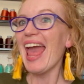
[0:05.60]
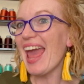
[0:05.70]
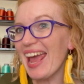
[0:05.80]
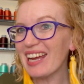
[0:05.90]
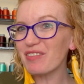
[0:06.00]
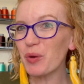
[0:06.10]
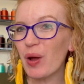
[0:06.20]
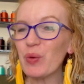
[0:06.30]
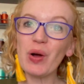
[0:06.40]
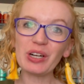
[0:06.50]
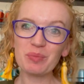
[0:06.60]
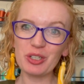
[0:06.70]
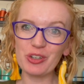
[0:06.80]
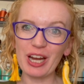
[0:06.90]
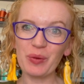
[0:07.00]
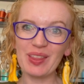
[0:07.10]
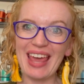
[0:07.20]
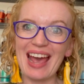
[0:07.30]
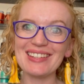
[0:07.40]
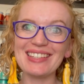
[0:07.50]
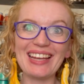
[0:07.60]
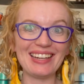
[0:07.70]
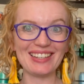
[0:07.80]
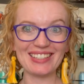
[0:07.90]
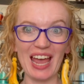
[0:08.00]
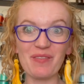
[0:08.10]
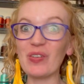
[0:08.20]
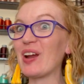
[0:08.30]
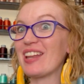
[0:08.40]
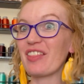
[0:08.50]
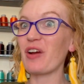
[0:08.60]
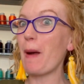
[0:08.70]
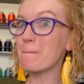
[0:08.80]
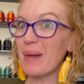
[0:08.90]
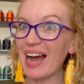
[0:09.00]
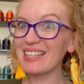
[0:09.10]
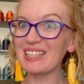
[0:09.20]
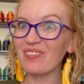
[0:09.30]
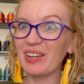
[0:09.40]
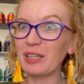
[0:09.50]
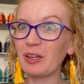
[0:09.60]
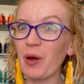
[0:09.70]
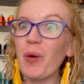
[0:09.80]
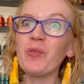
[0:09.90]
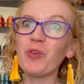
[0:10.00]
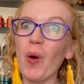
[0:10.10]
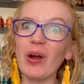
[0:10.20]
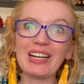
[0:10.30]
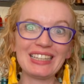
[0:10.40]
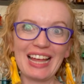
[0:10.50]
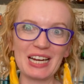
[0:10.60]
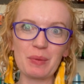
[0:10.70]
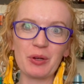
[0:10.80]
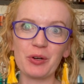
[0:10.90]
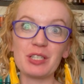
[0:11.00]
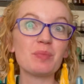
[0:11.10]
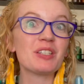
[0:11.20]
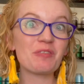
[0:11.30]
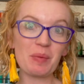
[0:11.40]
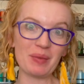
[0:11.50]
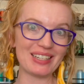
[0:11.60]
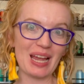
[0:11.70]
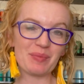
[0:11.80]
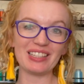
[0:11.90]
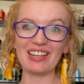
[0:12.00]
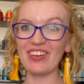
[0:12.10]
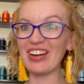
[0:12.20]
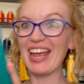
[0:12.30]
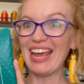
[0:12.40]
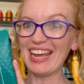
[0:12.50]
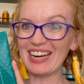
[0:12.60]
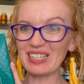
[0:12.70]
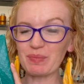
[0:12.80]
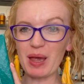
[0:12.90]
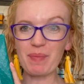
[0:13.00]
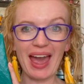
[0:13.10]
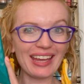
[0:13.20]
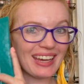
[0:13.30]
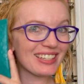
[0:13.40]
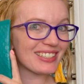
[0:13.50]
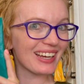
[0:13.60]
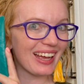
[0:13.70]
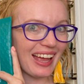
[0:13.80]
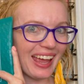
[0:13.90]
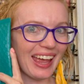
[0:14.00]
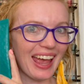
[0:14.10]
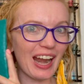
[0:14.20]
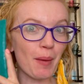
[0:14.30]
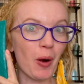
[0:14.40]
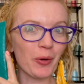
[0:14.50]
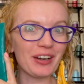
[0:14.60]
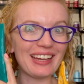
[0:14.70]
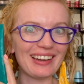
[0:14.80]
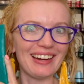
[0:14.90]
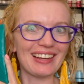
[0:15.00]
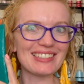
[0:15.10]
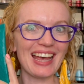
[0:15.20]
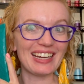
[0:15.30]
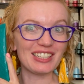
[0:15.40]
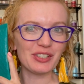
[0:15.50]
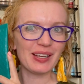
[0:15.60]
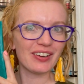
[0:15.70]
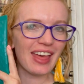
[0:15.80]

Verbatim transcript: Hey everyone, welcome to Creating with Cassie, and it is time for another unboxing video for Collectible Christmas from Me Time Delivered. Here's my package, and I'm already getting excited. Do you hear